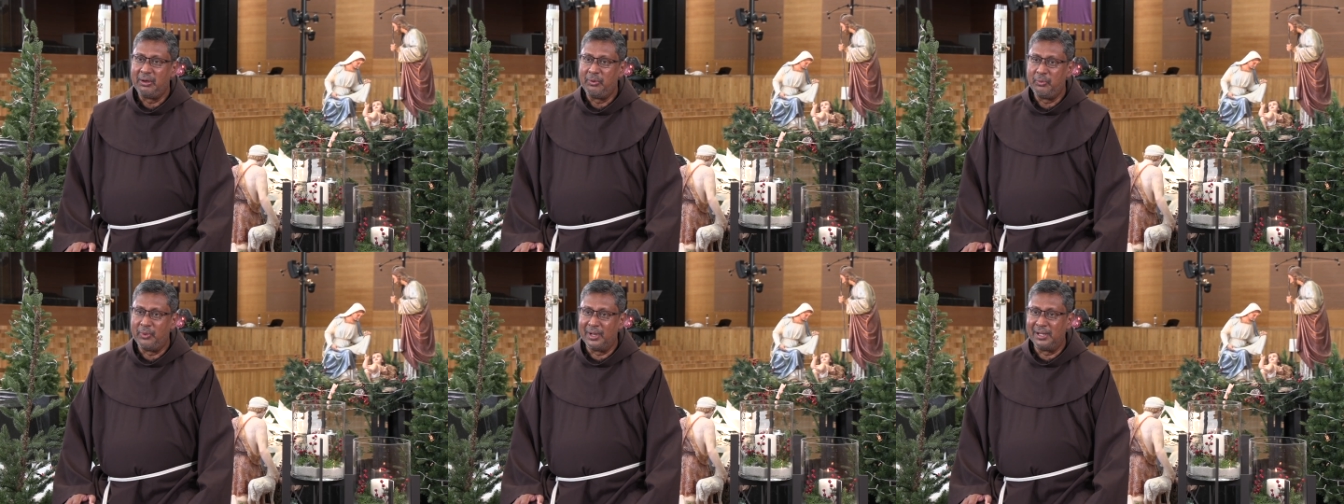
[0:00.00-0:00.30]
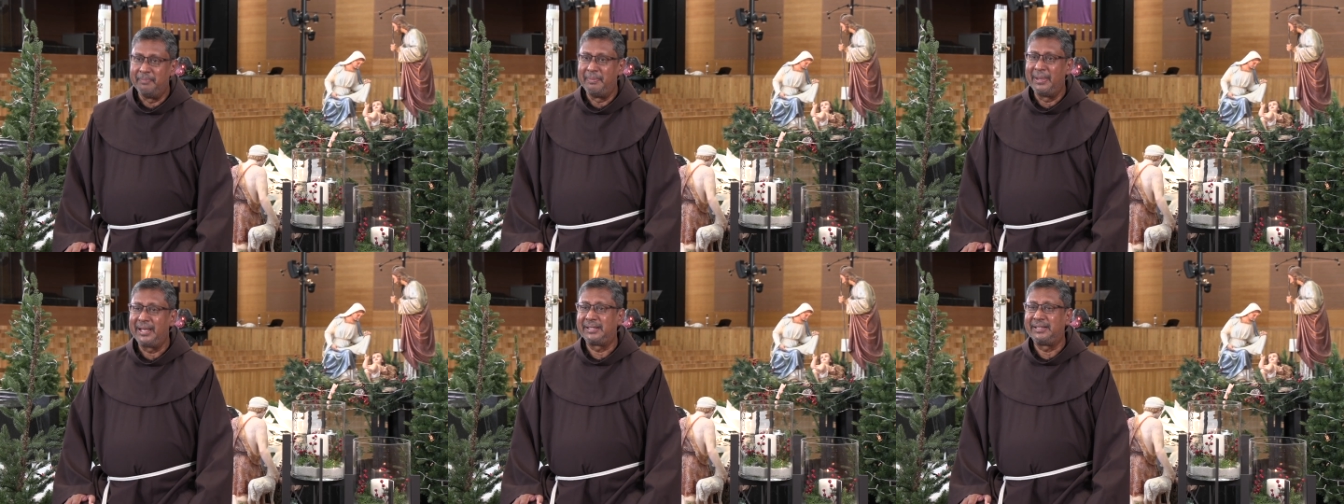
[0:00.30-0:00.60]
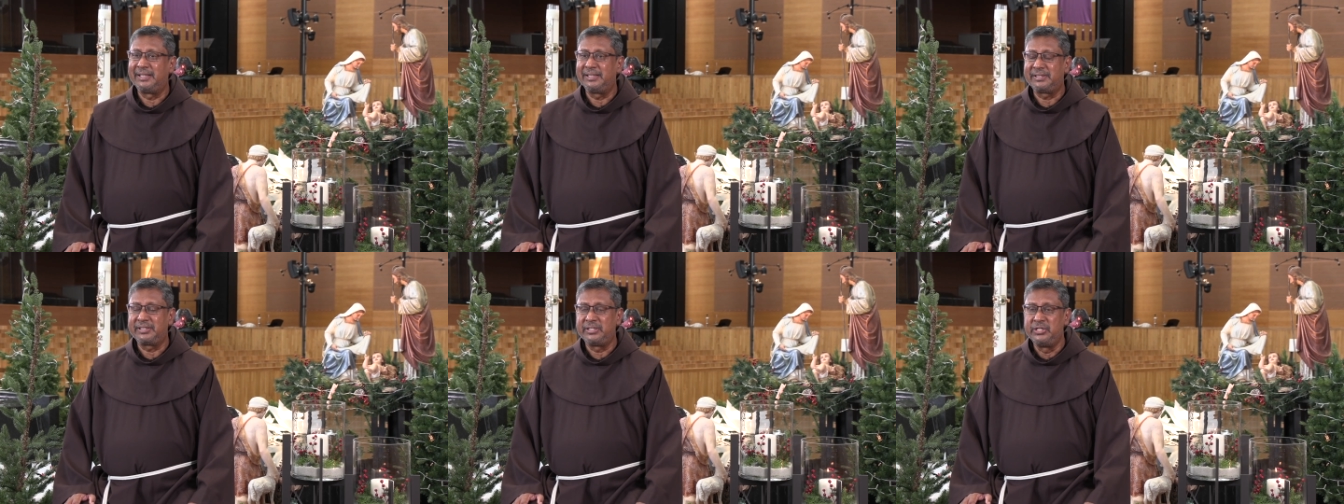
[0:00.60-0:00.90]
we'll make
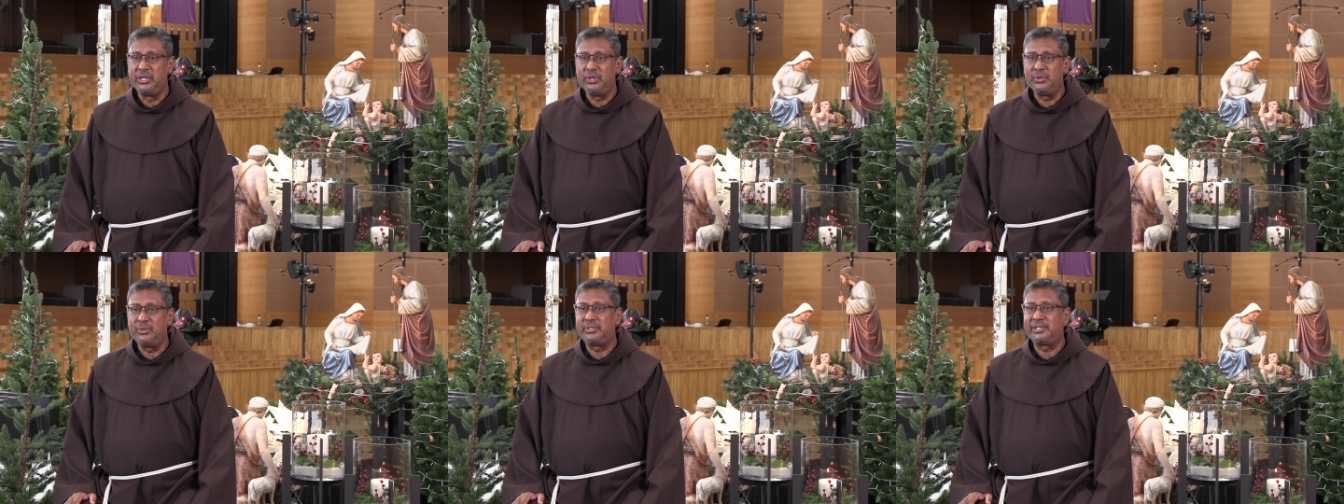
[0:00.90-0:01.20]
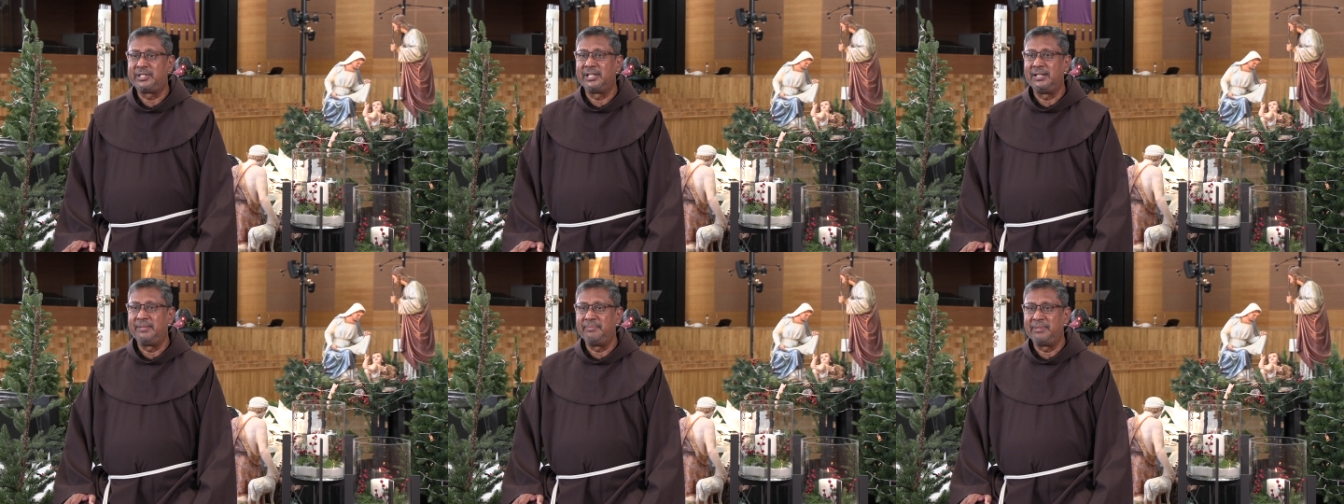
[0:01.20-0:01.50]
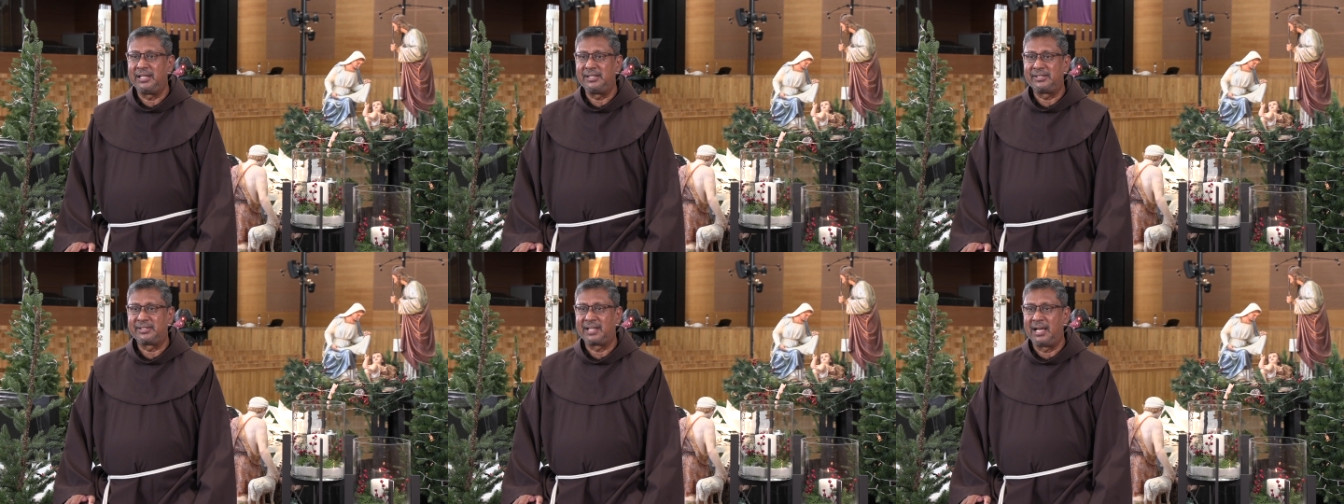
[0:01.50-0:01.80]
this new term
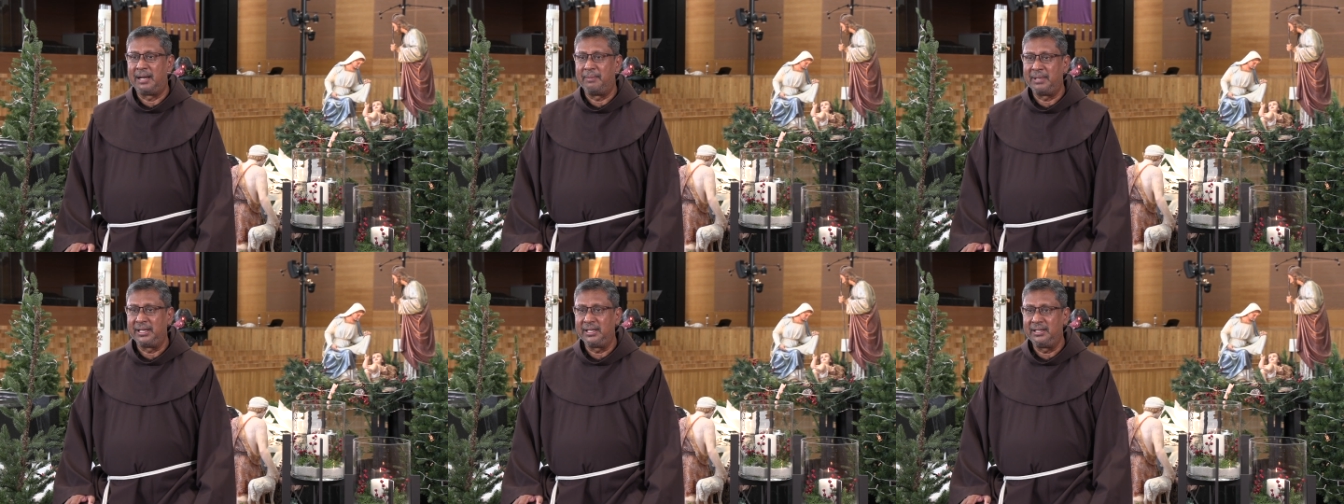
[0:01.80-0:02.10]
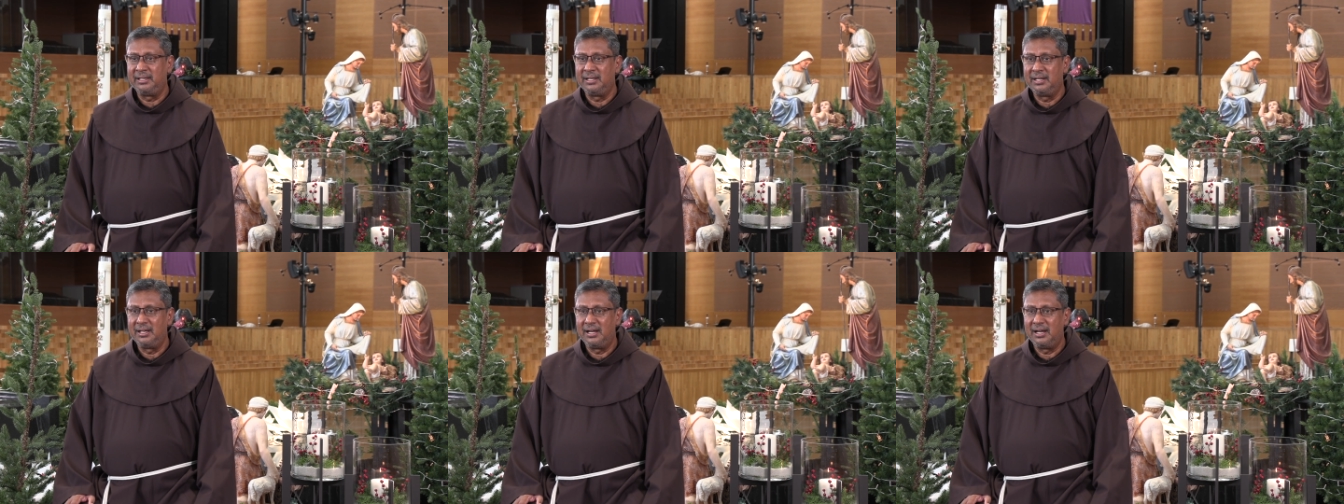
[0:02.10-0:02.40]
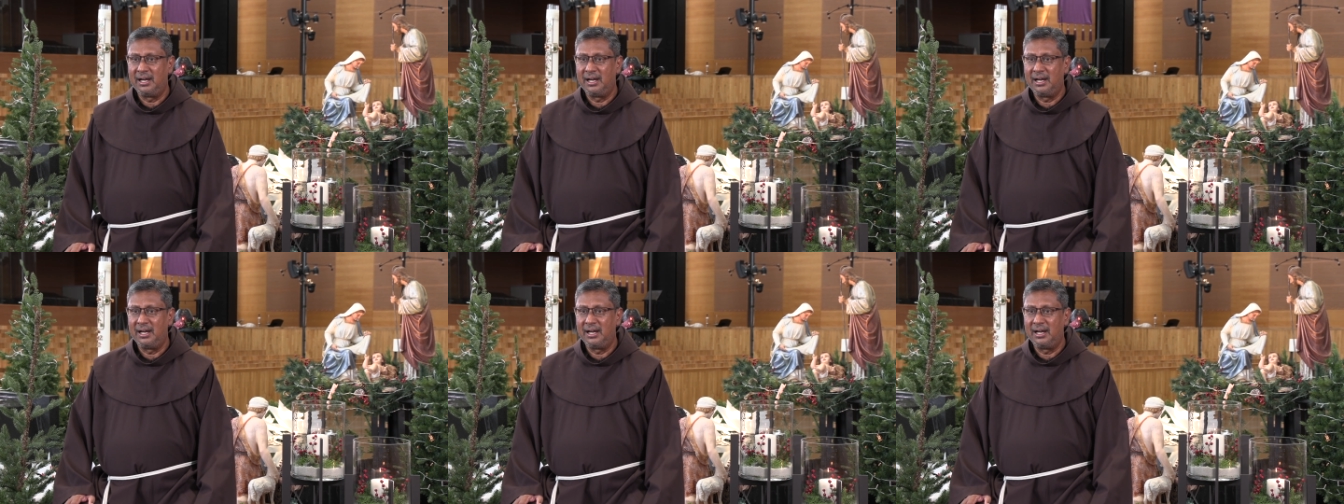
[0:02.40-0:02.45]
that's coming